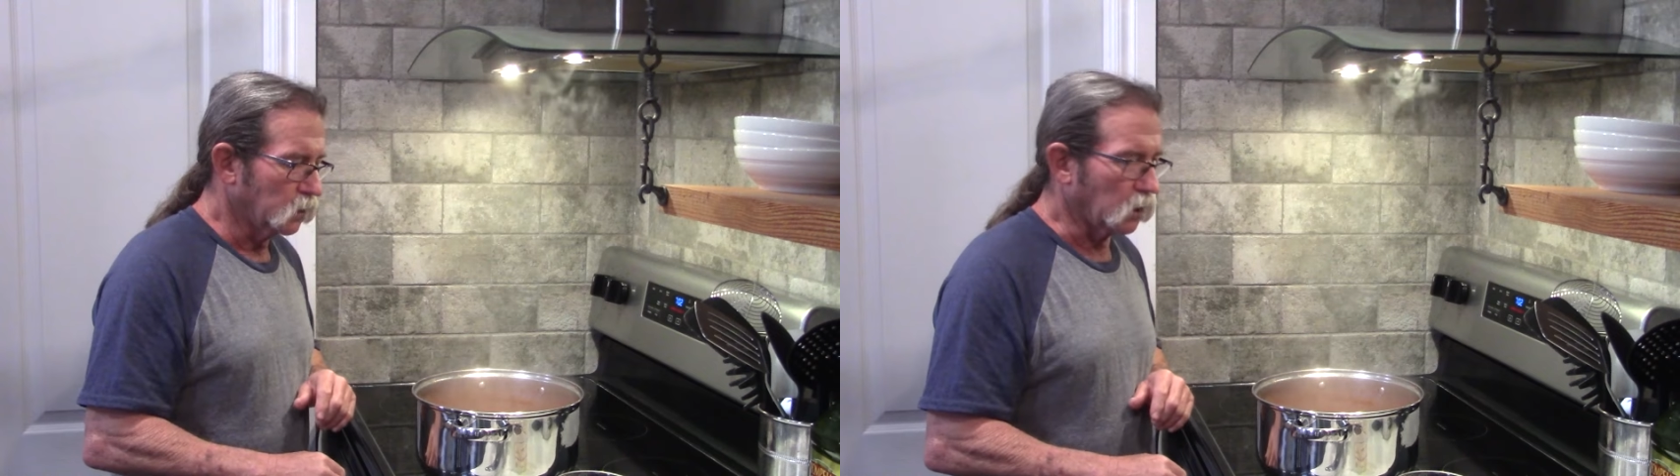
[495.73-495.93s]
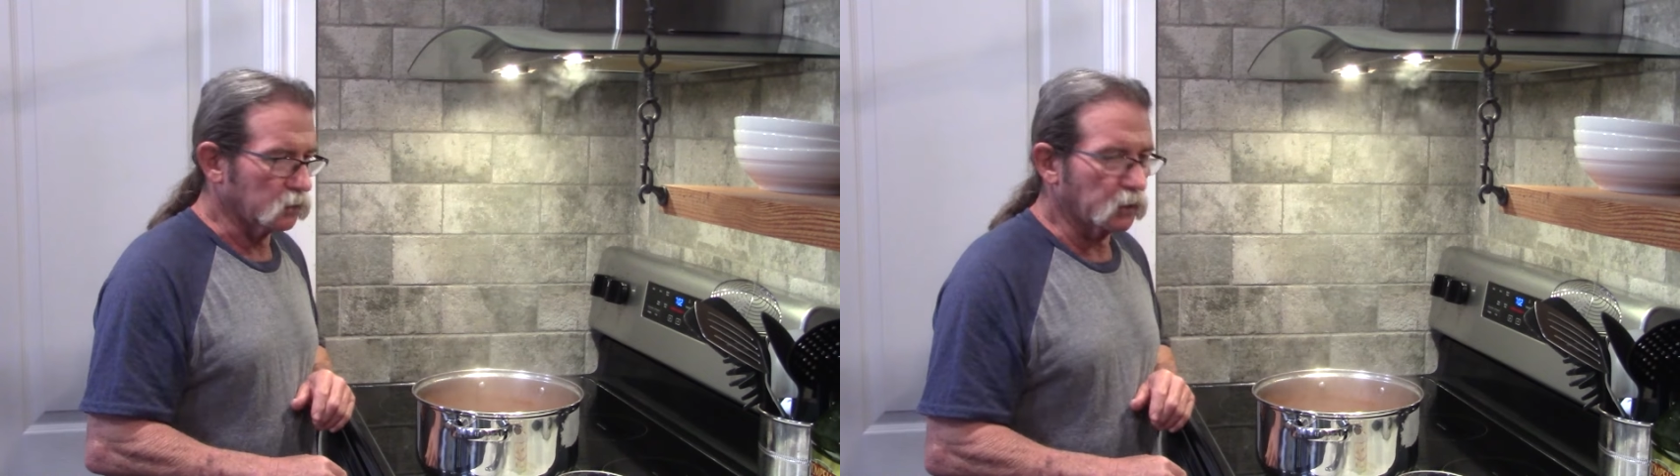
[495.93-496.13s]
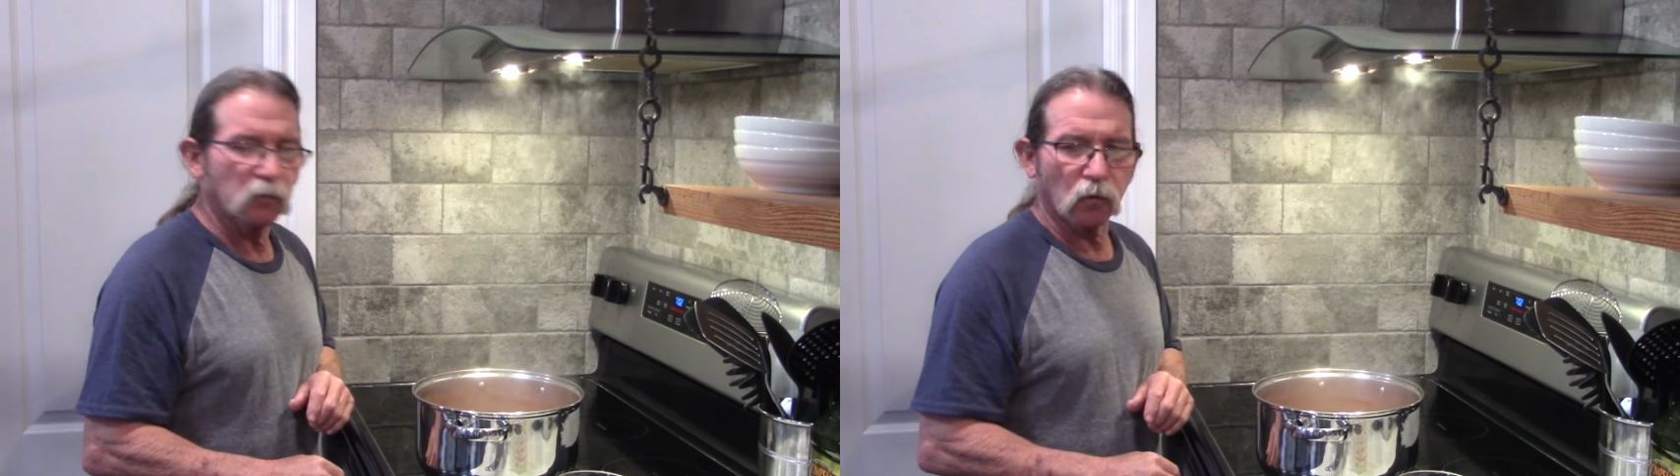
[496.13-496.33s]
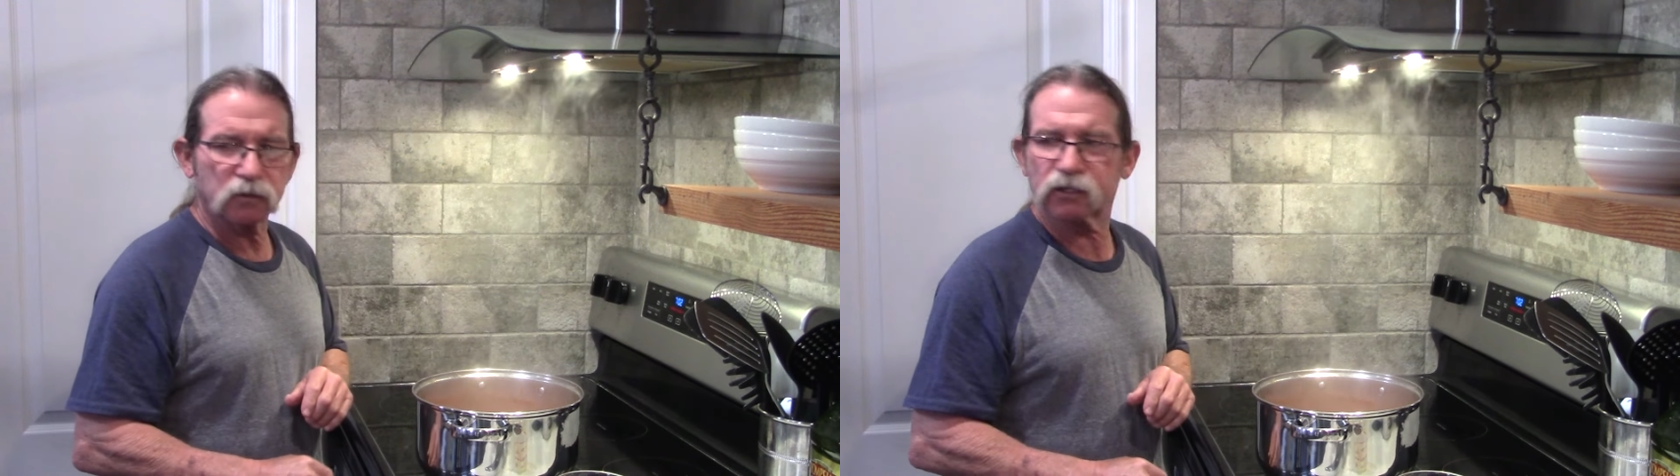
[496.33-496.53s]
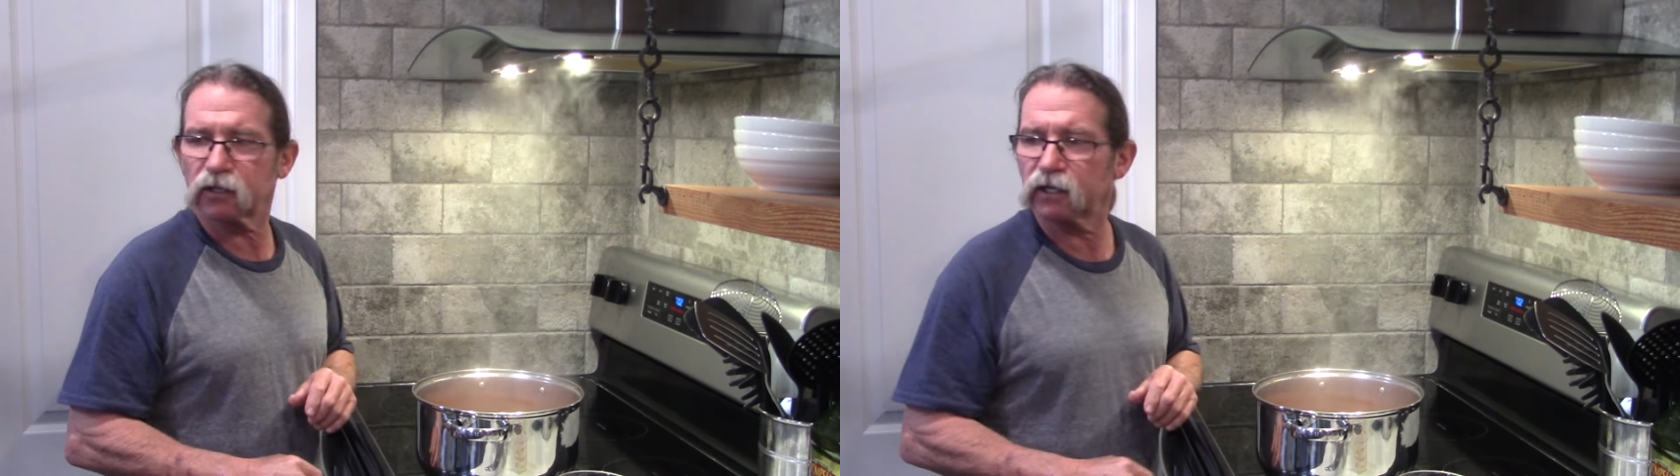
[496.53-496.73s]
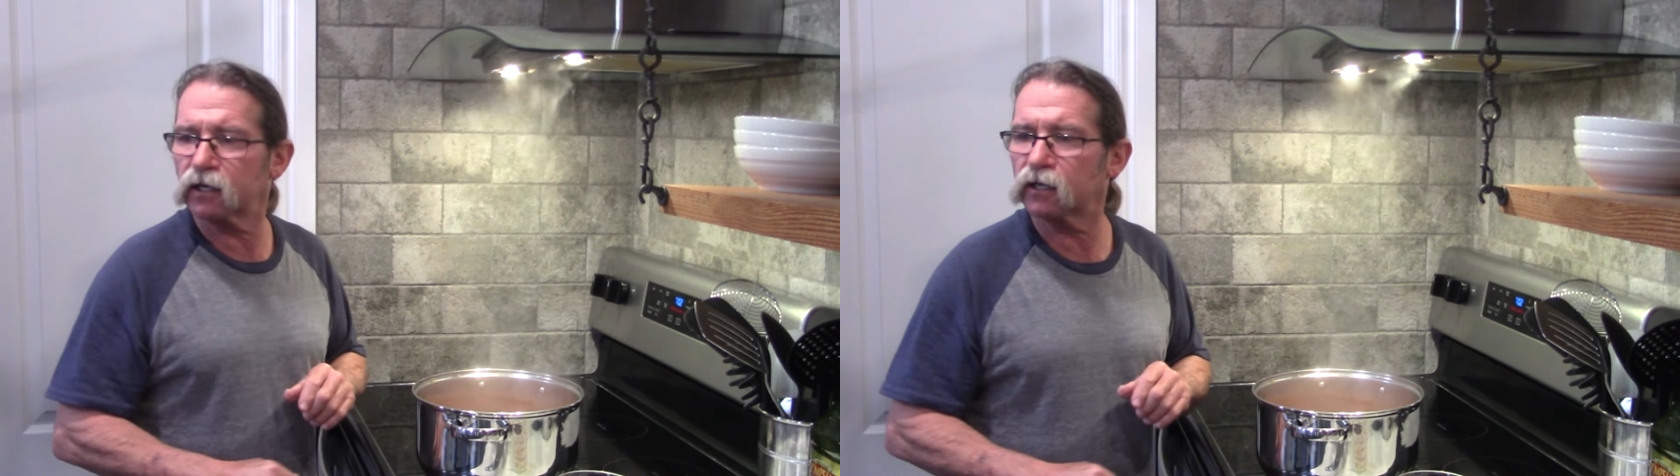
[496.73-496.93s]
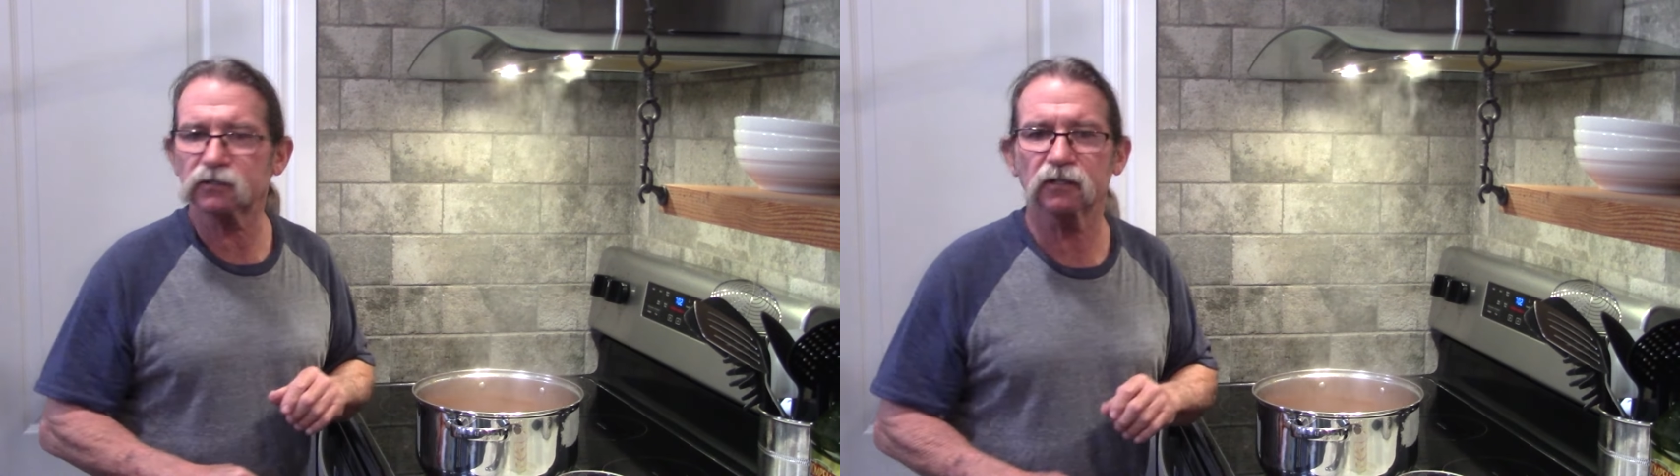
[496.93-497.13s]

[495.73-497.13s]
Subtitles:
a little more chili dust.